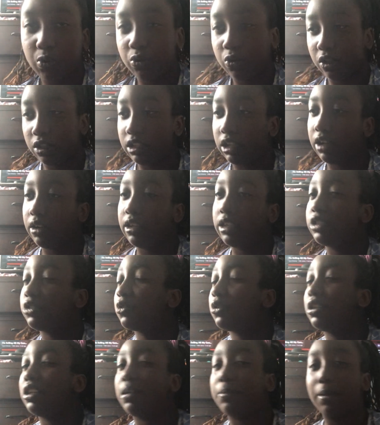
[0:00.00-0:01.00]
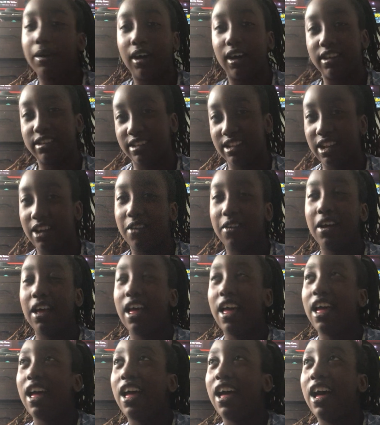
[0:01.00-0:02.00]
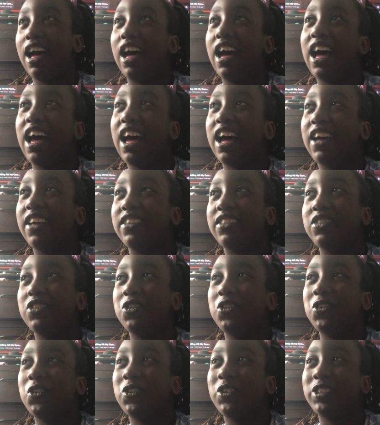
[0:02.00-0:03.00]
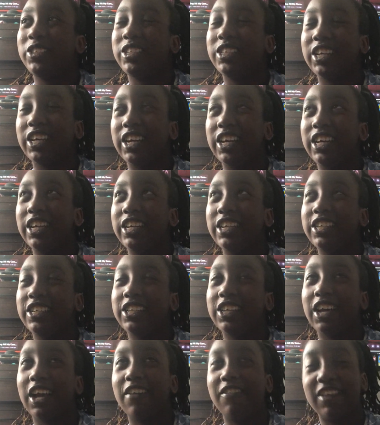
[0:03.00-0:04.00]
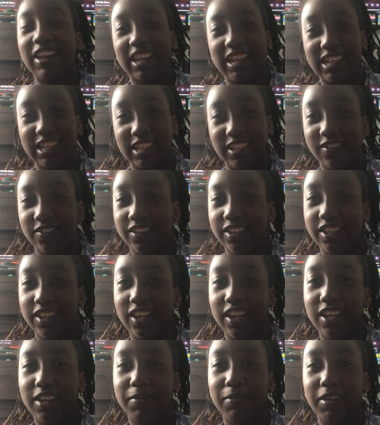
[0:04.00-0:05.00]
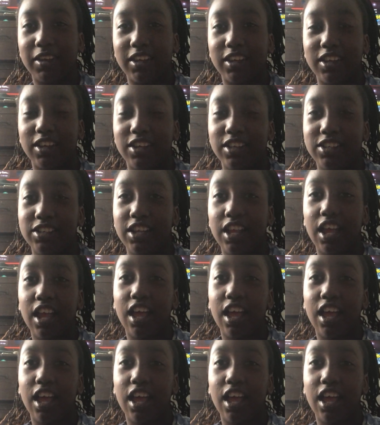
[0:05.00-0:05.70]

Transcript: gone now. It's all in the past now. And also, I'm making this video because